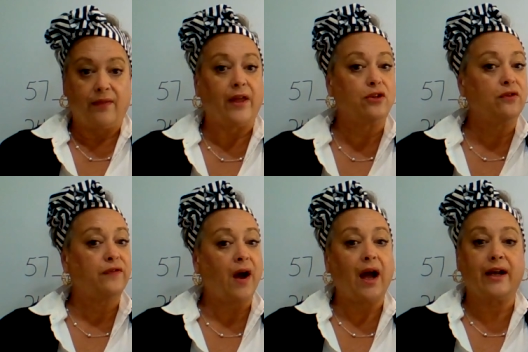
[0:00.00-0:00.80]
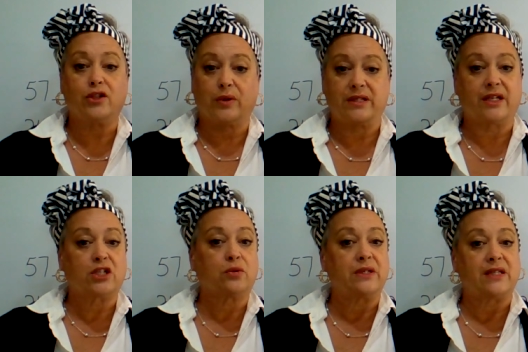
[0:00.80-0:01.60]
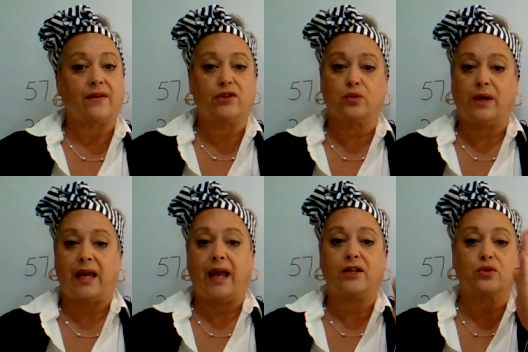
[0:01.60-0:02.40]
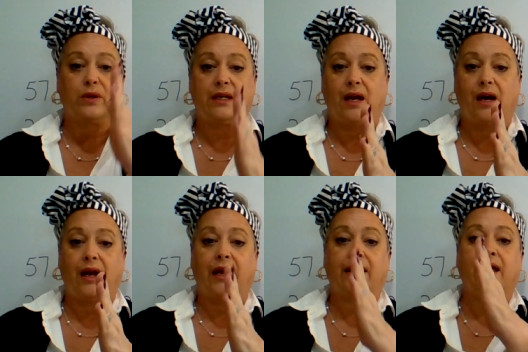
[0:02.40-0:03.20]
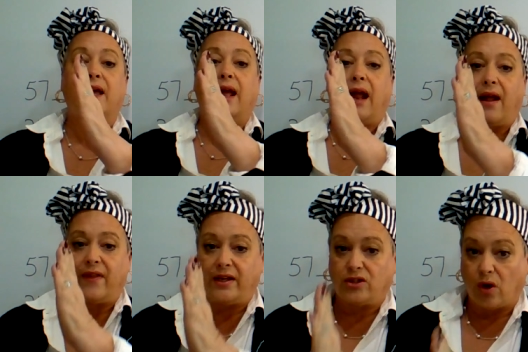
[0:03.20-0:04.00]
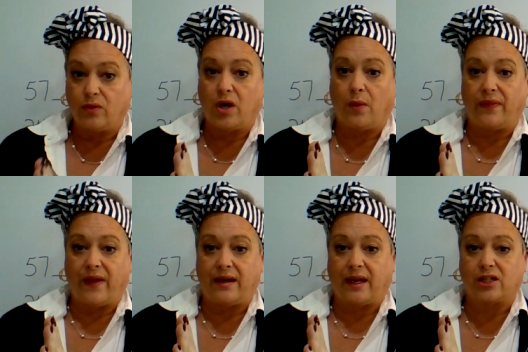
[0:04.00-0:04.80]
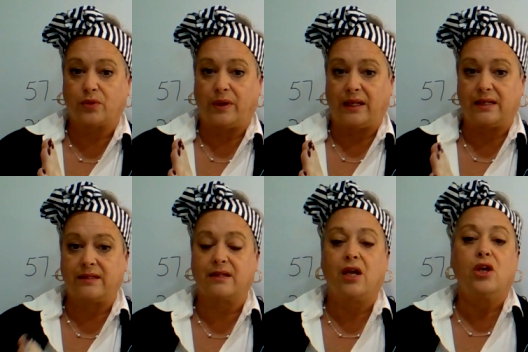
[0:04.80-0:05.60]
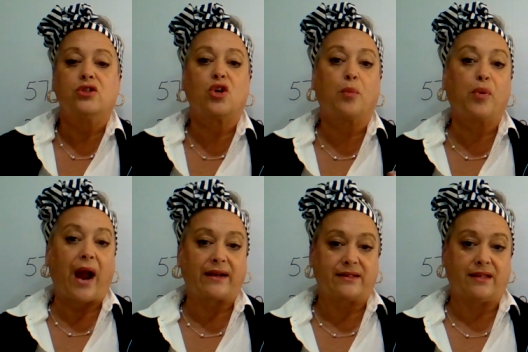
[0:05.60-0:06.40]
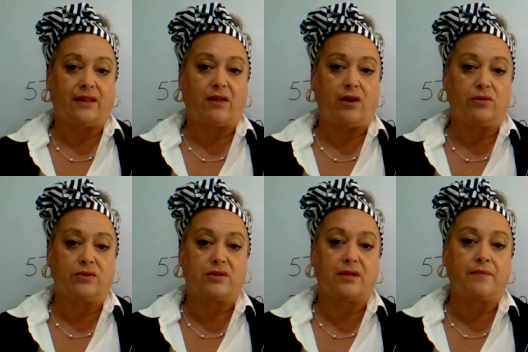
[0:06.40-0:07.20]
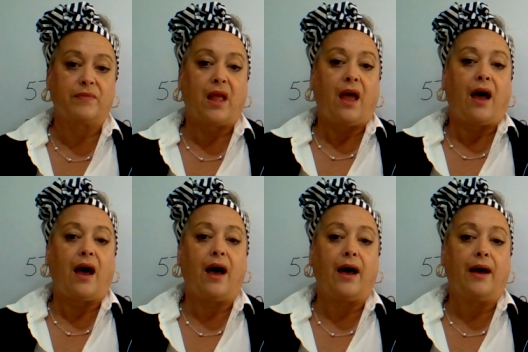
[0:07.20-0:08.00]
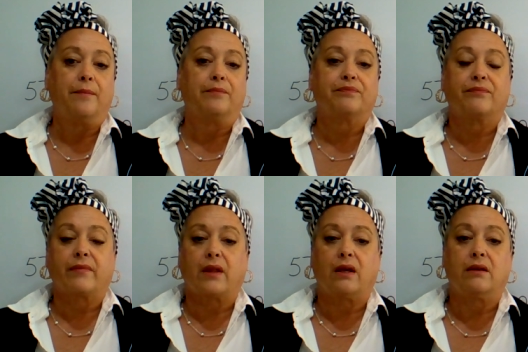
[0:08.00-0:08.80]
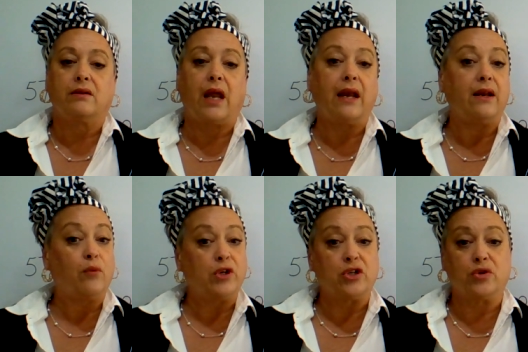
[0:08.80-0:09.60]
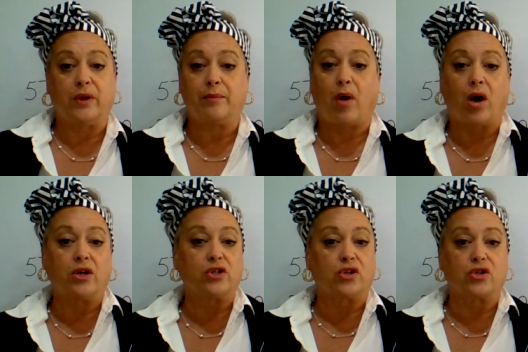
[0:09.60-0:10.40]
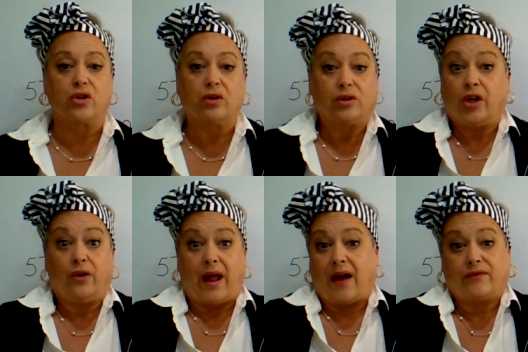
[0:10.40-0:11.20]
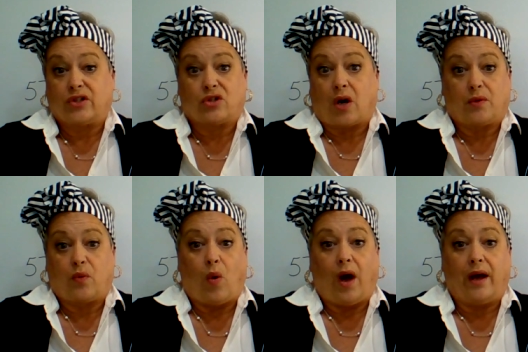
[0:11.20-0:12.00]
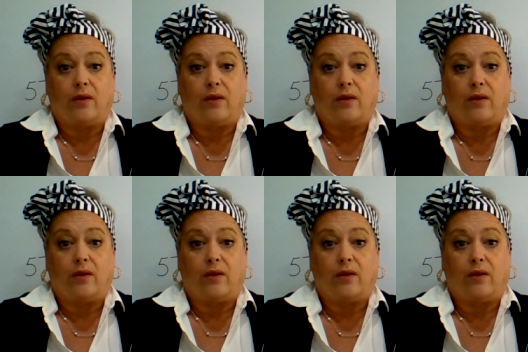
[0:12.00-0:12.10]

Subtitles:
They do fine, 26, 27, 28, 29, and they don't know what that next one is. So practicing those. And then when you're doing partners or circle, you don't have to start with 1.